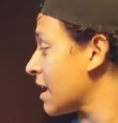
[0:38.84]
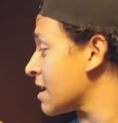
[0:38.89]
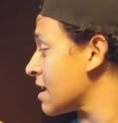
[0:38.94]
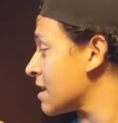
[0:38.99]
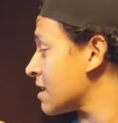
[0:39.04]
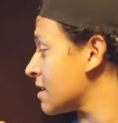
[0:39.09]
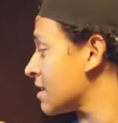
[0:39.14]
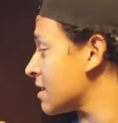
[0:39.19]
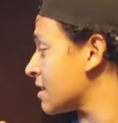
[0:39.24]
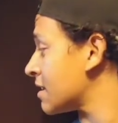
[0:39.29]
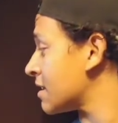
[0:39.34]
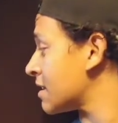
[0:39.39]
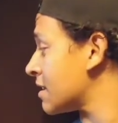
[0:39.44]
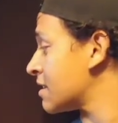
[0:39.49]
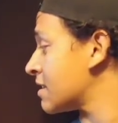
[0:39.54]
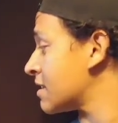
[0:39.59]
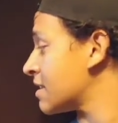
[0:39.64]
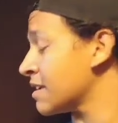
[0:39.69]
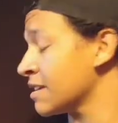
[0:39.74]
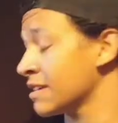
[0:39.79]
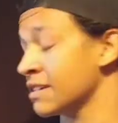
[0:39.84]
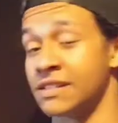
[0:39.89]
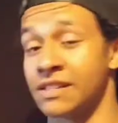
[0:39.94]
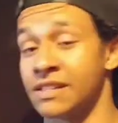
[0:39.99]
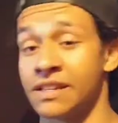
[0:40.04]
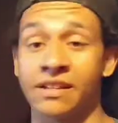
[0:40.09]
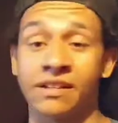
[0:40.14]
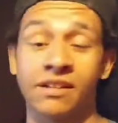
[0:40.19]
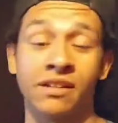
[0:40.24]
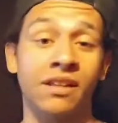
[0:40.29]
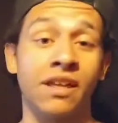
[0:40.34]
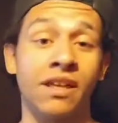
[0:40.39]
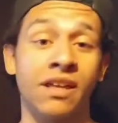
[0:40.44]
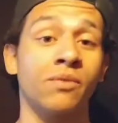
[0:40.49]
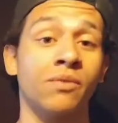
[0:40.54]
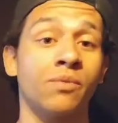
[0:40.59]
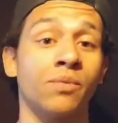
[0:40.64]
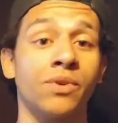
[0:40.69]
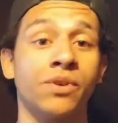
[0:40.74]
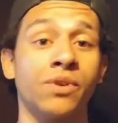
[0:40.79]
and this thing has taken a
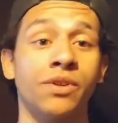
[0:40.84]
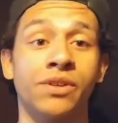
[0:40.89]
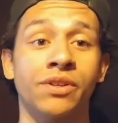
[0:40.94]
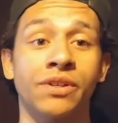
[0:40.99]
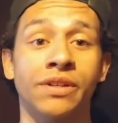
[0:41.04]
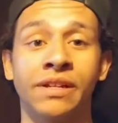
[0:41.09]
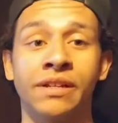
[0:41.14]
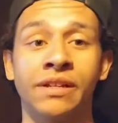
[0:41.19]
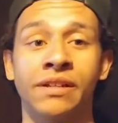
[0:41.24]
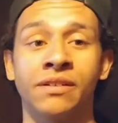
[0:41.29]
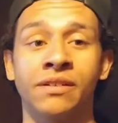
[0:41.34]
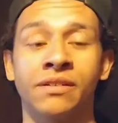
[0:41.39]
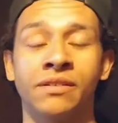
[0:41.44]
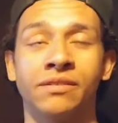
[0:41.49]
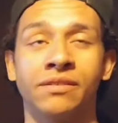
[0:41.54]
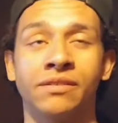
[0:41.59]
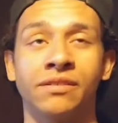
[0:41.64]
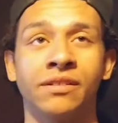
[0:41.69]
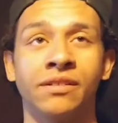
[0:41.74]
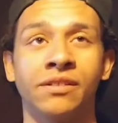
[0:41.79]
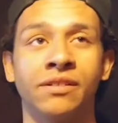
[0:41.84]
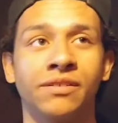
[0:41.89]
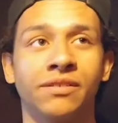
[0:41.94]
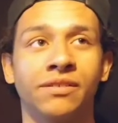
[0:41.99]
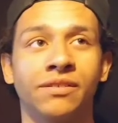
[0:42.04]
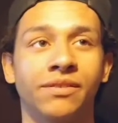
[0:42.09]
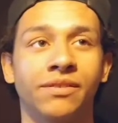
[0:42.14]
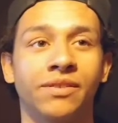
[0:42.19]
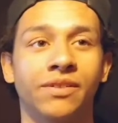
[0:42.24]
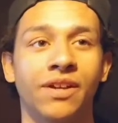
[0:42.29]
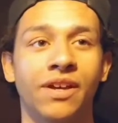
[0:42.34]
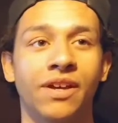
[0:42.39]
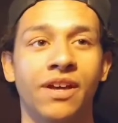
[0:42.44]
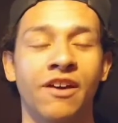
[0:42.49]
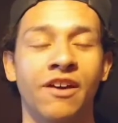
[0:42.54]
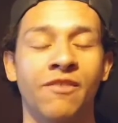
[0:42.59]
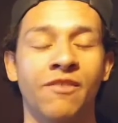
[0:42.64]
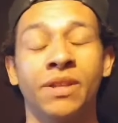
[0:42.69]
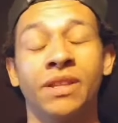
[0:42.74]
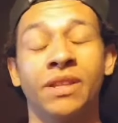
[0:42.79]
lot of work,
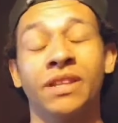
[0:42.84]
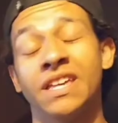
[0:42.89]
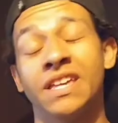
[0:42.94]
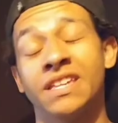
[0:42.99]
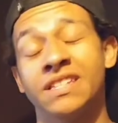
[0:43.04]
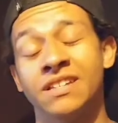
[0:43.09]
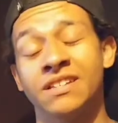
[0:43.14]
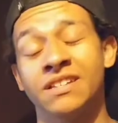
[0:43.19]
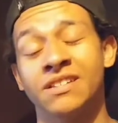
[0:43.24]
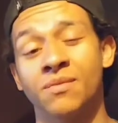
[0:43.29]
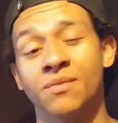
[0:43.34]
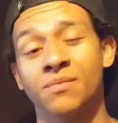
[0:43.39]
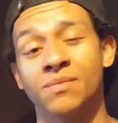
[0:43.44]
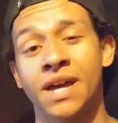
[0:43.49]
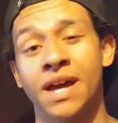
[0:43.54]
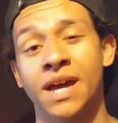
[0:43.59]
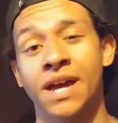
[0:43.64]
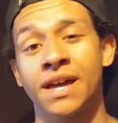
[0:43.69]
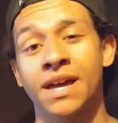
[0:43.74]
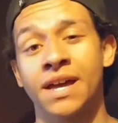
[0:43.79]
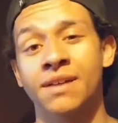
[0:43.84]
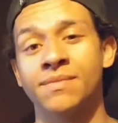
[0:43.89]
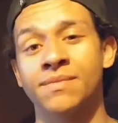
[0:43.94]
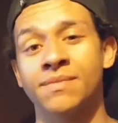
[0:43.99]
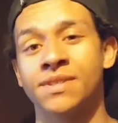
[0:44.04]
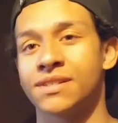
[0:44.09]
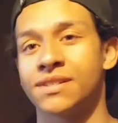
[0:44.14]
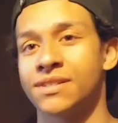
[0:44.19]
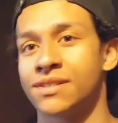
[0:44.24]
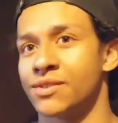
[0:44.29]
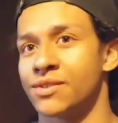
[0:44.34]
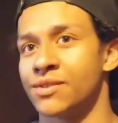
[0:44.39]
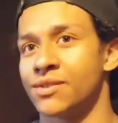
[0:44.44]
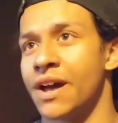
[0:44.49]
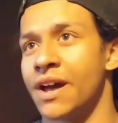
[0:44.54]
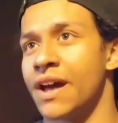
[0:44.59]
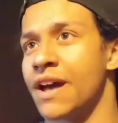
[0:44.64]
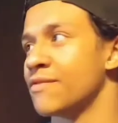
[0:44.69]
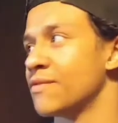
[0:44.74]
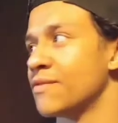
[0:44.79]
and been lazy sometimes,
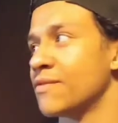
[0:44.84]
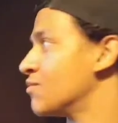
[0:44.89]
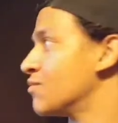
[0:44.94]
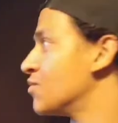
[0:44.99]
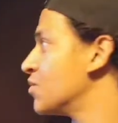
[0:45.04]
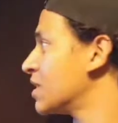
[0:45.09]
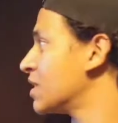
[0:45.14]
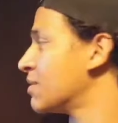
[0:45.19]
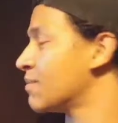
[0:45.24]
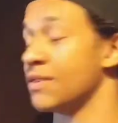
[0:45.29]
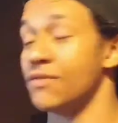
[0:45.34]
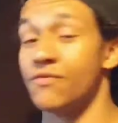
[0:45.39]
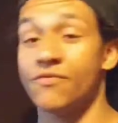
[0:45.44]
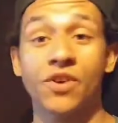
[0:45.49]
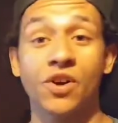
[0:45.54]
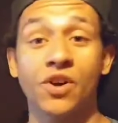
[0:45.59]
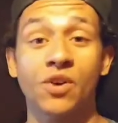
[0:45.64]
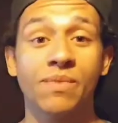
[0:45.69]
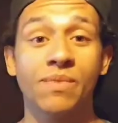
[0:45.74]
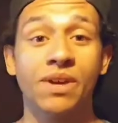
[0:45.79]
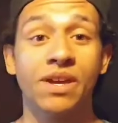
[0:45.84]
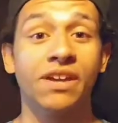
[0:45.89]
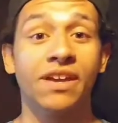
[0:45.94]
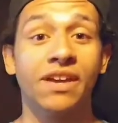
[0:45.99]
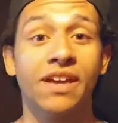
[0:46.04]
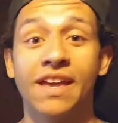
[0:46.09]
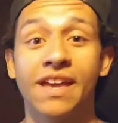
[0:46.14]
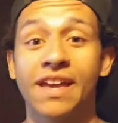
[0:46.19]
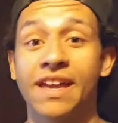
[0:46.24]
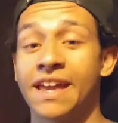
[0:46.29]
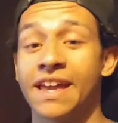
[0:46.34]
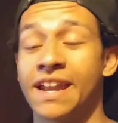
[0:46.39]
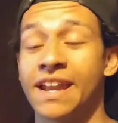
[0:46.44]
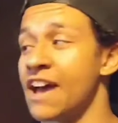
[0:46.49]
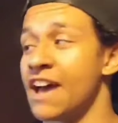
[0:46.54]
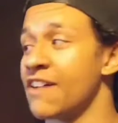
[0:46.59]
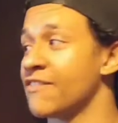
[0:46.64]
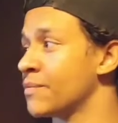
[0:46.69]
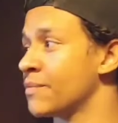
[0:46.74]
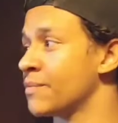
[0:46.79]
so I haven't really been filming,
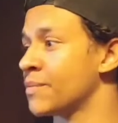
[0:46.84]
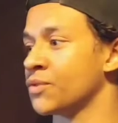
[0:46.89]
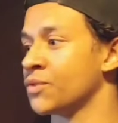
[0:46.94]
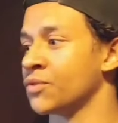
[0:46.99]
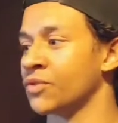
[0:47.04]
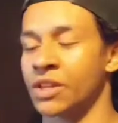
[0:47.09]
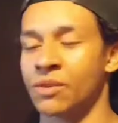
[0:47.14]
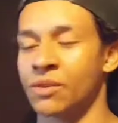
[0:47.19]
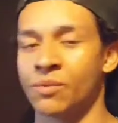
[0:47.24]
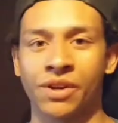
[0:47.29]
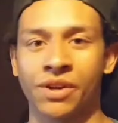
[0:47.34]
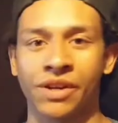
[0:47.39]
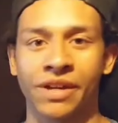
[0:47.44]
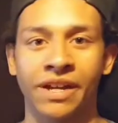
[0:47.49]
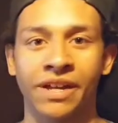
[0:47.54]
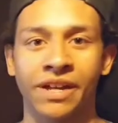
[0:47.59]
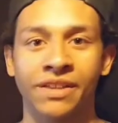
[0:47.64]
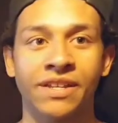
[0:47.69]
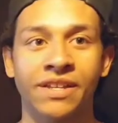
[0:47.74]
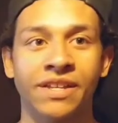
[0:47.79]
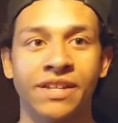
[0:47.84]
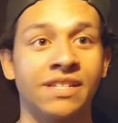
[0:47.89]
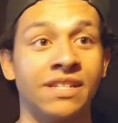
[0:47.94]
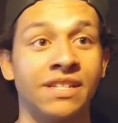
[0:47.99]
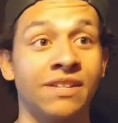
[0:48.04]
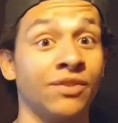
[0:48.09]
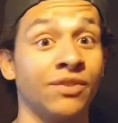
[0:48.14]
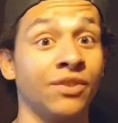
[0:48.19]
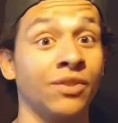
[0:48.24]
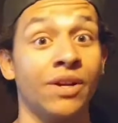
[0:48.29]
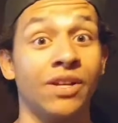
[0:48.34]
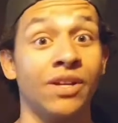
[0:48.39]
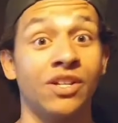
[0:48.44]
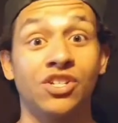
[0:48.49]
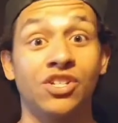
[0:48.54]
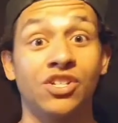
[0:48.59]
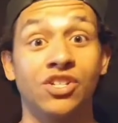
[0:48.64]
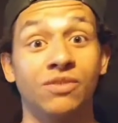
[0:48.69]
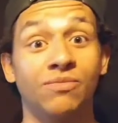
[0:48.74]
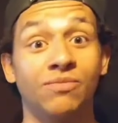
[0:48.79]
and I haven't been really working on this, even though I
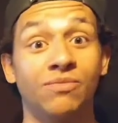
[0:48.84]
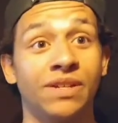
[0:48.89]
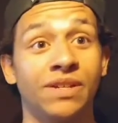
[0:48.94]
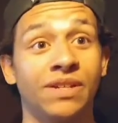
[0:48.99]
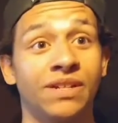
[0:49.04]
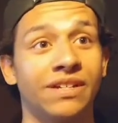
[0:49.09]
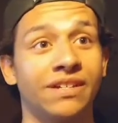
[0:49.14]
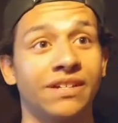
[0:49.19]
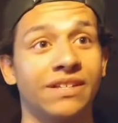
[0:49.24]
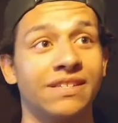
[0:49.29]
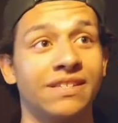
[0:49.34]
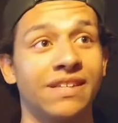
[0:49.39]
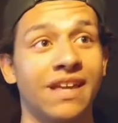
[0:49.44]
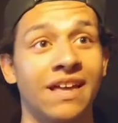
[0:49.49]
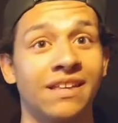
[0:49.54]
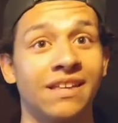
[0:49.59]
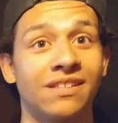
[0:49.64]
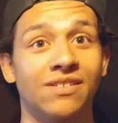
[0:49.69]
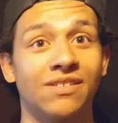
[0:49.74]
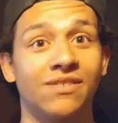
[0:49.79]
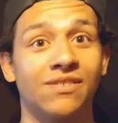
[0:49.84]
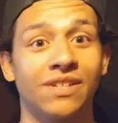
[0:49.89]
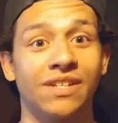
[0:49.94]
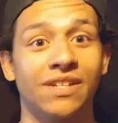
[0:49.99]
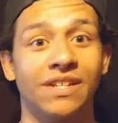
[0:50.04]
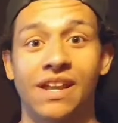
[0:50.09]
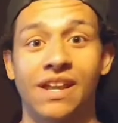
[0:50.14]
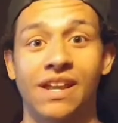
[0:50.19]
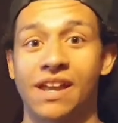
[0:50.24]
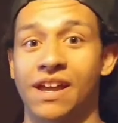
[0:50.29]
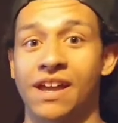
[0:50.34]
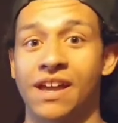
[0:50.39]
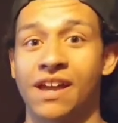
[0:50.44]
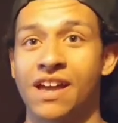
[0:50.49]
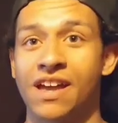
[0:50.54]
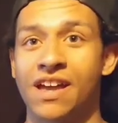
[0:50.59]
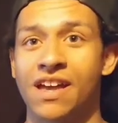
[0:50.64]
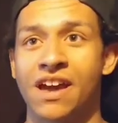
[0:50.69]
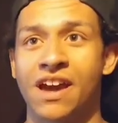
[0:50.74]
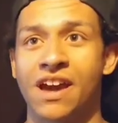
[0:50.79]
should, because as of today,
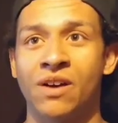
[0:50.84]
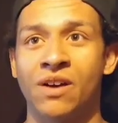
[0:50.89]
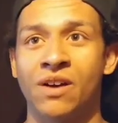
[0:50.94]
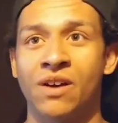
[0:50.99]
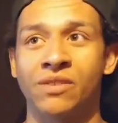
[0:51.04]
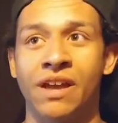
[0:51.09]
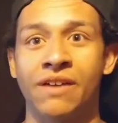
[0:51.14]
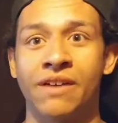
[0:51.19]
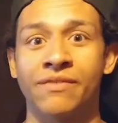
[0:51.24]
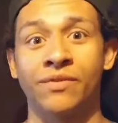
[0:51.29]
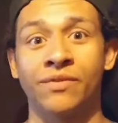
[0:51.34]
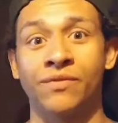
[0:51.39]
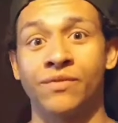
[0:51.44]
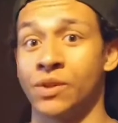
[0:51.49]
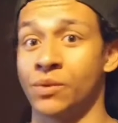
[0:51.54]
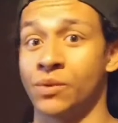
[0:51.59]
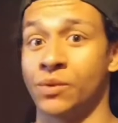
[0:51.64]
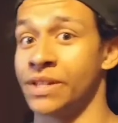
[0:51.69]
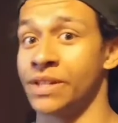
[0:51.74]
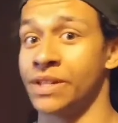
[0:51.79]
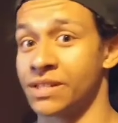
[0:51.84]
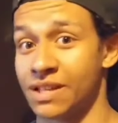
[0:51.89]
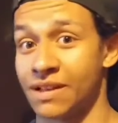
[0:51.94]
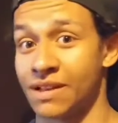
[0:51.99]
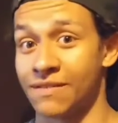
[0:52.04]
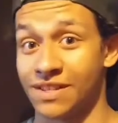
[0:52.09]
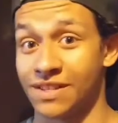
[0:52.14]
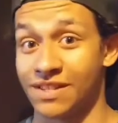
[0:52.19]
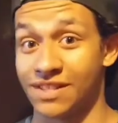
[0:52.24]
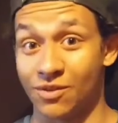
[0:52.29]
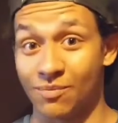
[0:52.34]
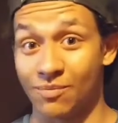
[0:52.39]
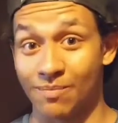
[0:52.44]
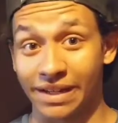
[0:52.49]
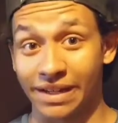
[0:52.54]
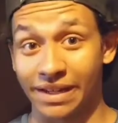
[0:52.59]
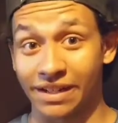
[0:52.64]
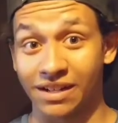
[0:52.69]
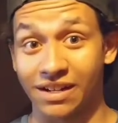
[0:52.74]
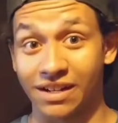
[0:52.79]
I only have a few weeks left until
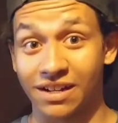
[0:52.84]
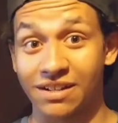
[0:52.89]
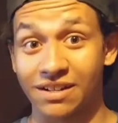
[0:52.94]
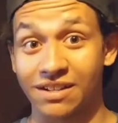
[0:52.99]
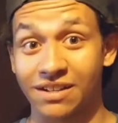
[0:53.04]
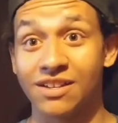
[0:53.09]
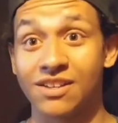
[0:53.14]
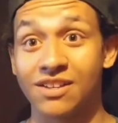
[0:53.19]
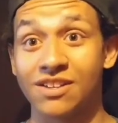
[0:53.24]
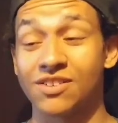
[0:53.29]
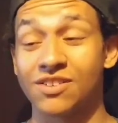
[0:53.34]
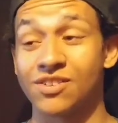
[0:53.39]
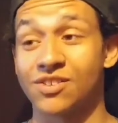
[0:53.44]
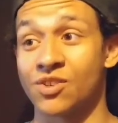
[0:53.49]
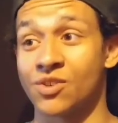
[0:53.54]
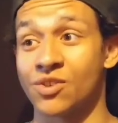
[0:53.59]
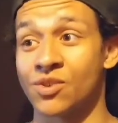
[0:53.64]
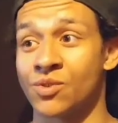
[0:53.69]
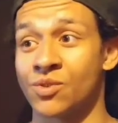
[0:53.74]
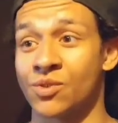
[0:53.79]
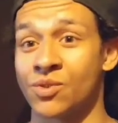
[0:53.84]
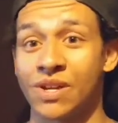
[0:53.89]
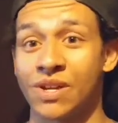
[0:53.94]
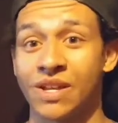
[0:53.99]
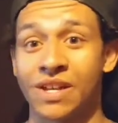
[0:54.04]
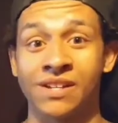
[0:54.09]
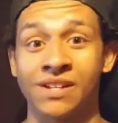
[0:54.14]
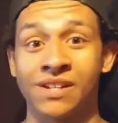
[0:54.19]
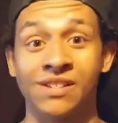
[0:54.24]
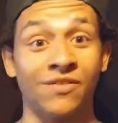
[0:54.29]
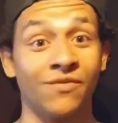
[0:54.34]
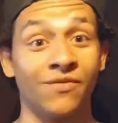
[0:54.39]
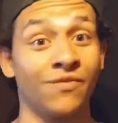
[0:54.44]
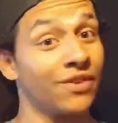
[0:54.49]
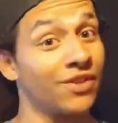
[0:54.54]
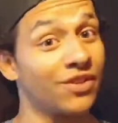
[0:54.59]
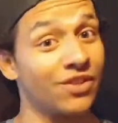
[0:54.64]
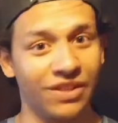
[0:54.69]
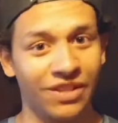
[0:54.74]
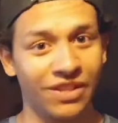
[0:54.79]
MegaCon. So it is
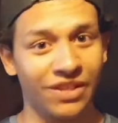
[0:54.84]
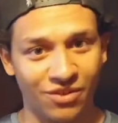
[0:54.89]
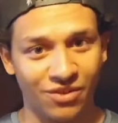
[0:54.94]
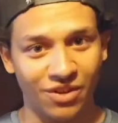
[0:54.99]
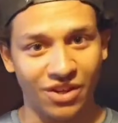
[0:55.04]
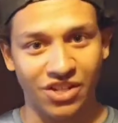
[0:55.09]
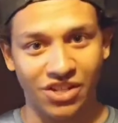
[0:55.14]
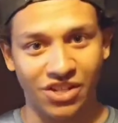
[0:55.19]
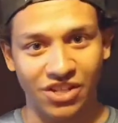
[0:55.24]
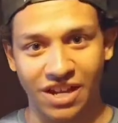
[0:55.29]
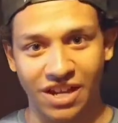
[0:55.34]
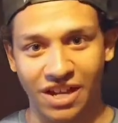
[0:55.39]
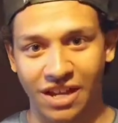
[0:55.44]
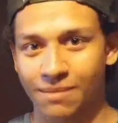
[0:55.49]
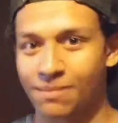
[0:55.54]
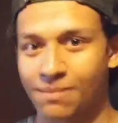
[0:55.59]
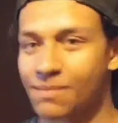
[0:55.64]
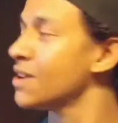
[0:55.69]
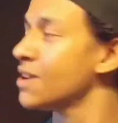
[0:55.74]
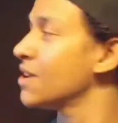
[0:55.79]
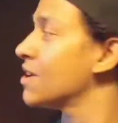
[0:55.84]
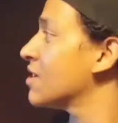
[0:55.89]
officially crunch time.